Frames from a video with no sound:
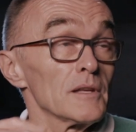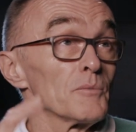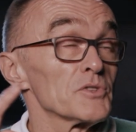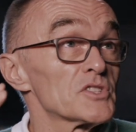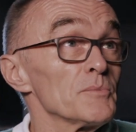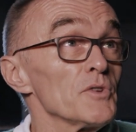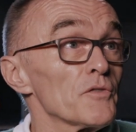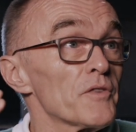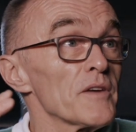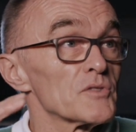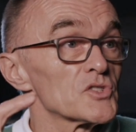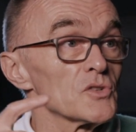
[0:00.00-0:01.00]
with some of your
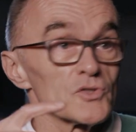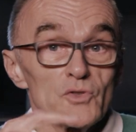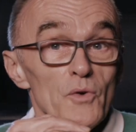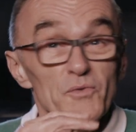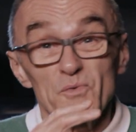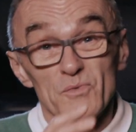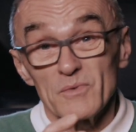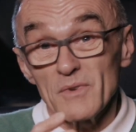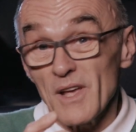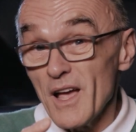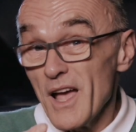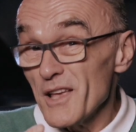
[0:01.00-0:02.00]
favourite songs,
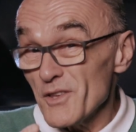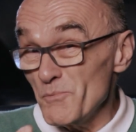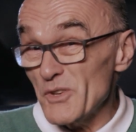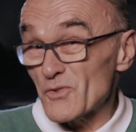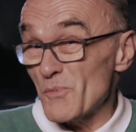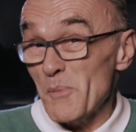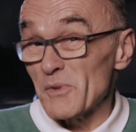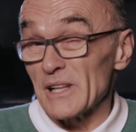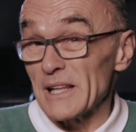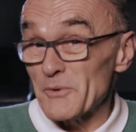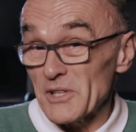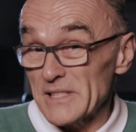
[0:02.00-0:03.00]
you misremember the
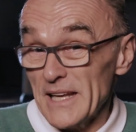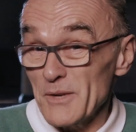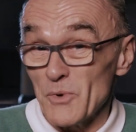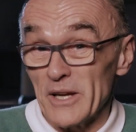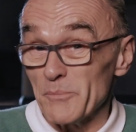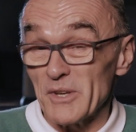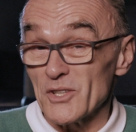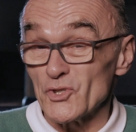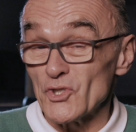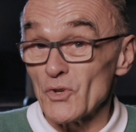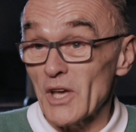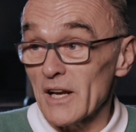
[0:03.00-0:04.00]
lyrics anyway,
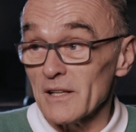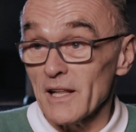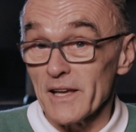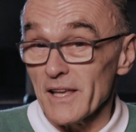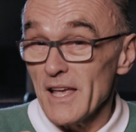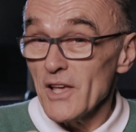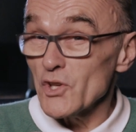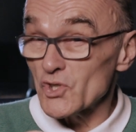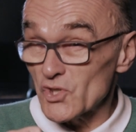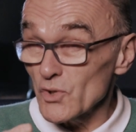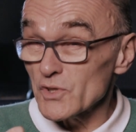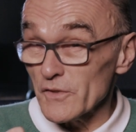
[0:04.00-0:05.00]
because you kind of like, you
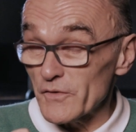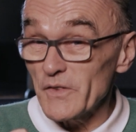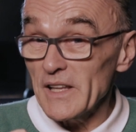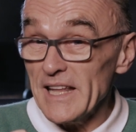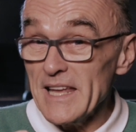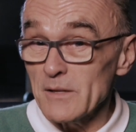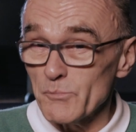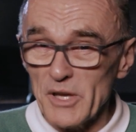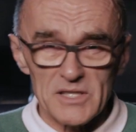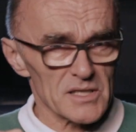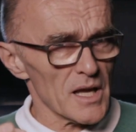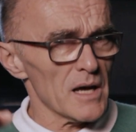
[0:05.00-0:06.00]
sort of fill in
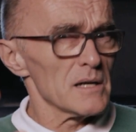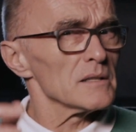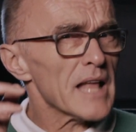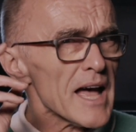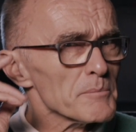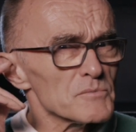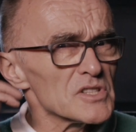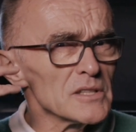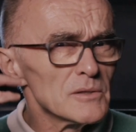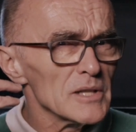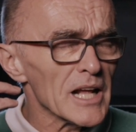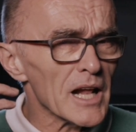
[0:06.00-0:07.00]
bits that aren't
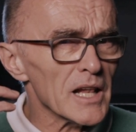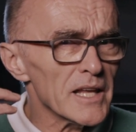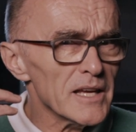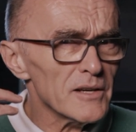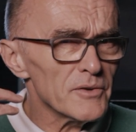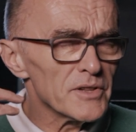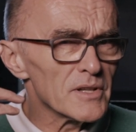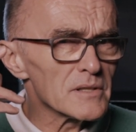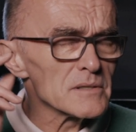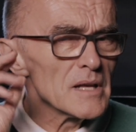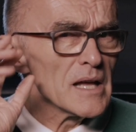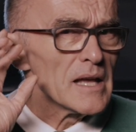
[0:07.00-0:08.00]
absolutely clear in
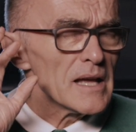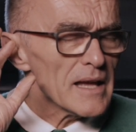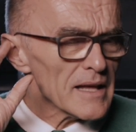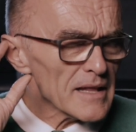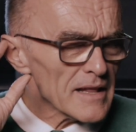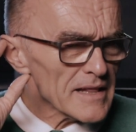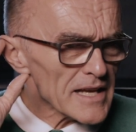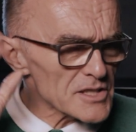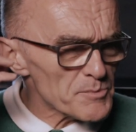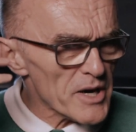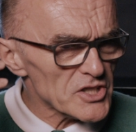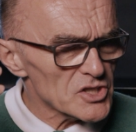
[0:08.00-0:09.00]
the
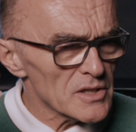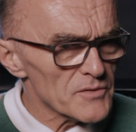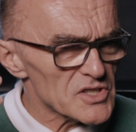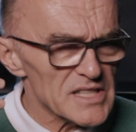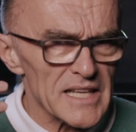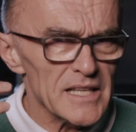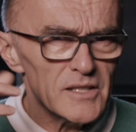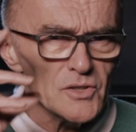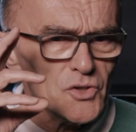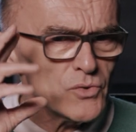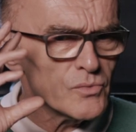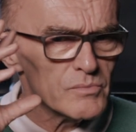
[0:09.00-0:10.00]
expression of the singer.
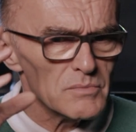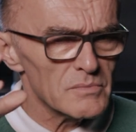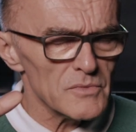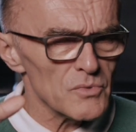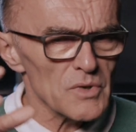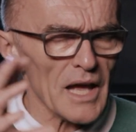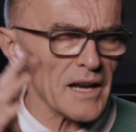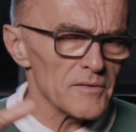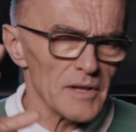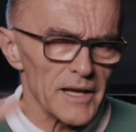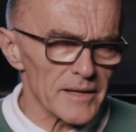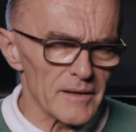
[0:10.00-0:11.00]
You kind
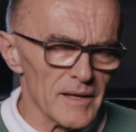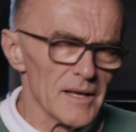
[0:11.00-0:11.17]
of like